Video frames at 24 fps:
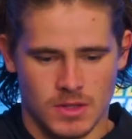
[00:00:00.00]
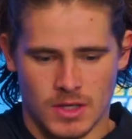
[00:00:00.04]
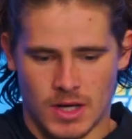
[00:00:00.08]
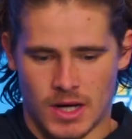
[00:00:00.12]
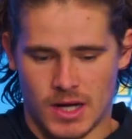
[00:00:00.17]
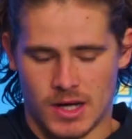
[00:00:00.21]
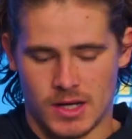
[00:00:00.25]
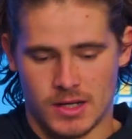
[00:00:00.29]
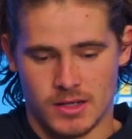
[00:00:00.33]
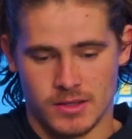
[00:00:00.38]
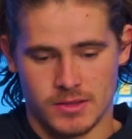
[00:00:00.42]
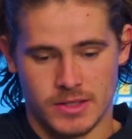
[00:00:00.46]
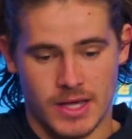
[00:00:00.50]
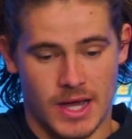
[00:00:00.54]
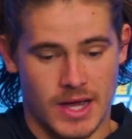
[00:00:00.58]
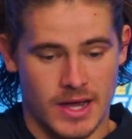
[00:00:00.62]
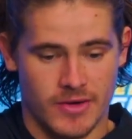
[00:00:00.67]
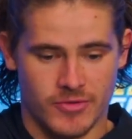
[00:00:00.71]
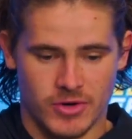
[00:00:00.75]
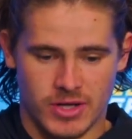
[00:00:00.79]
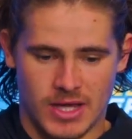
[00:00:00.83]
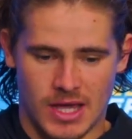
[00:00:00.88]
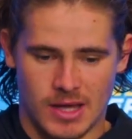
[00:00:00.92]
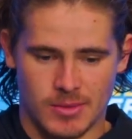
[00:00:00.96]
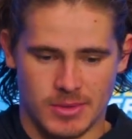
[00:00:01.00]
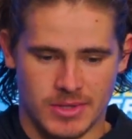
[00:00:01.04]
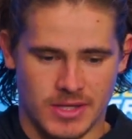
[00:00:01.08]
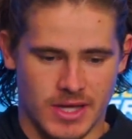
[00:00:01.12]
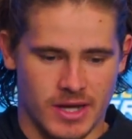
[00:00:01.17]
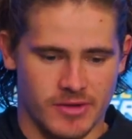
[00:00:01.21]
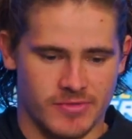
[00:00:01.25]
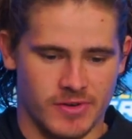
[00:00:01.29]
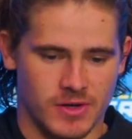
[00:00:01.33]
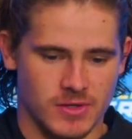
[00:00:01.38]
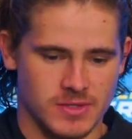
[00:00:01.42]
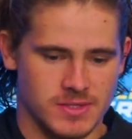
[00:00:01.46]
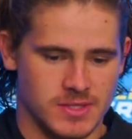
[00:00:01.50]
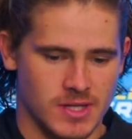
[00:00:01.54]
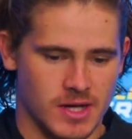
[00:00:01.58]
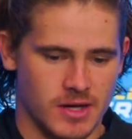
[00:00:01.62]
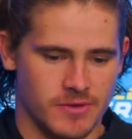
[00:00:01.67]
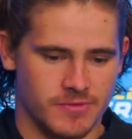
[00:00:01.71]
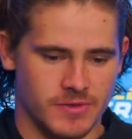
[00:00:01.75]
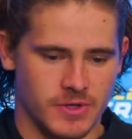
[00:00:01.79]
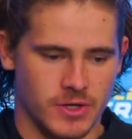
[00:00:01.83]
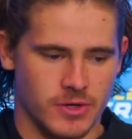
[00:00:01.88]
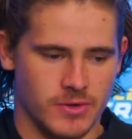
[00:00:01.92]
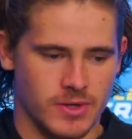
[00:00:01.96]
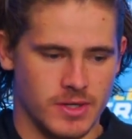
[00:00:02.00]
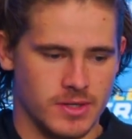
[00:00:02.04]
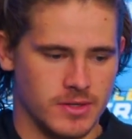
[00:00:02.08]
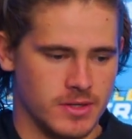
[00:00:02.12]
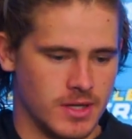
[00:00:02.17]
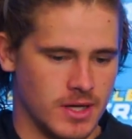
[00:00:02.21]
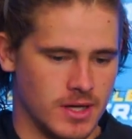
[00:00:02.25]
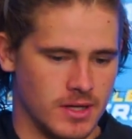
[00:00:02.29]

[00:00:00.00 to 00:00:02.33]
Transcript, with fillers: Uh, yeah, every game in the NFL is tough, you know, and,